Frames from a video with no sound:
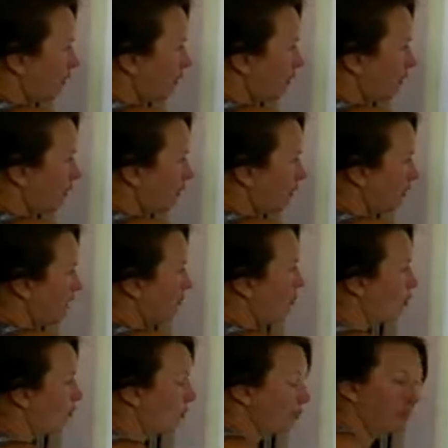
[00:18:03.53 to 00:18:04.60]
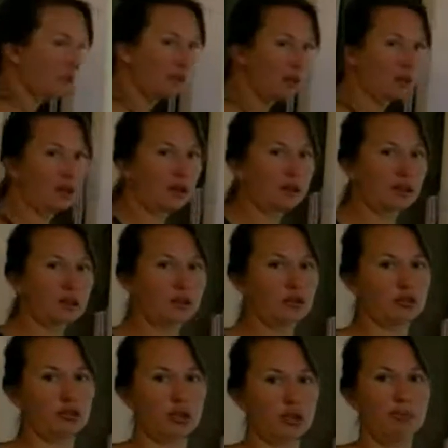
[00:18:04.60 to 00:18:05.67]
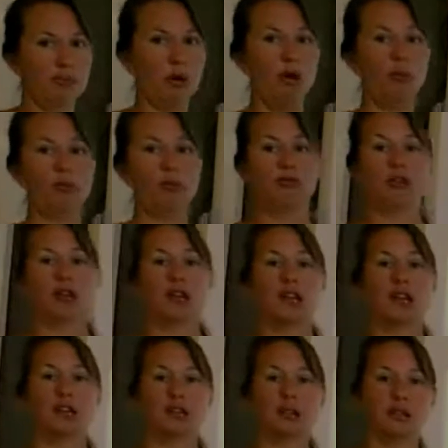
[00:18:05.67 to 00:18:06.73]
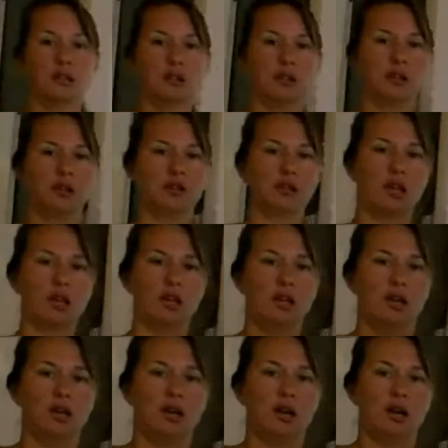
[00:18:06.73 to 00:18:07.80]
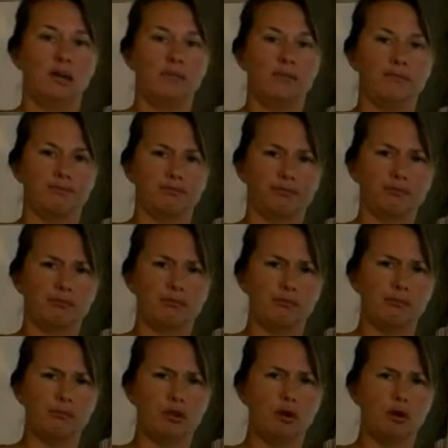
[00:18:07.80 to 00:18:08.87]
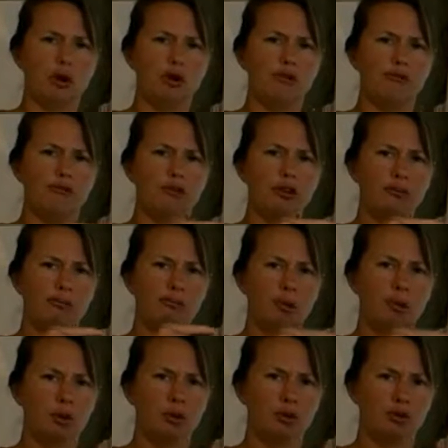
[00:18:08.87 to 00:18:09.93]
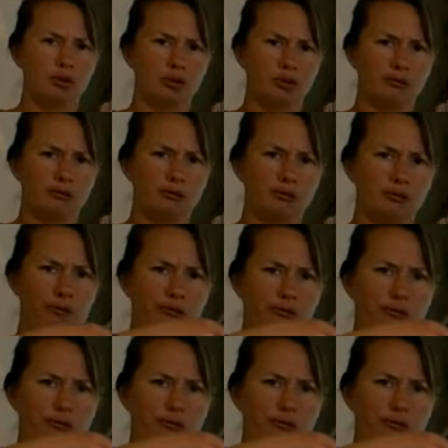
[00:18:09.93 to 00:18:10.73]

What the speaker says: And when I say palm, I mean not like the tree, a palm of your hand. Okay, all of your bones for your